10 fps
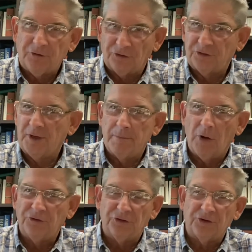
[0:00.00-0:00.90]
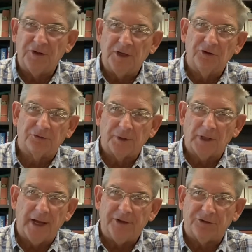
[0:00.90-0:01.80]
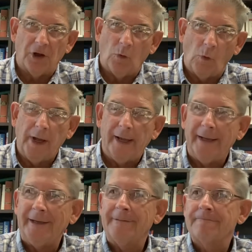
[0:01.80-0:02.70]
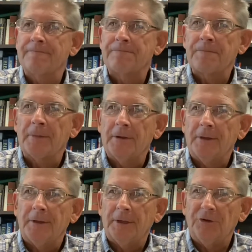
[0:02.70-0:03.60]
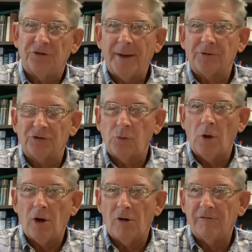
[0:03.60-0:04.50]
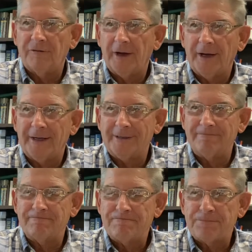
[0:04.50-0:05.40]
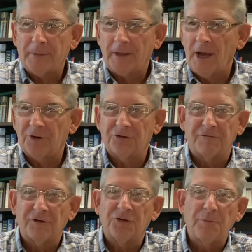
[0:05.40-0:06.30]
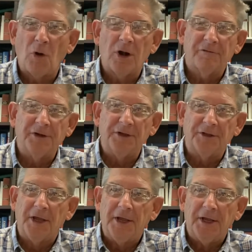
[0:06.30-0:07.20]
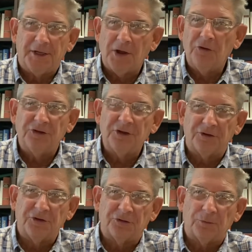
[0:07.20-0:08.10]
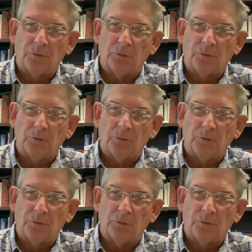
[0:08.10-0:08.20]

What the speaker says: send Moses and the Israelites away. In chapter 12, the first part of it goes into this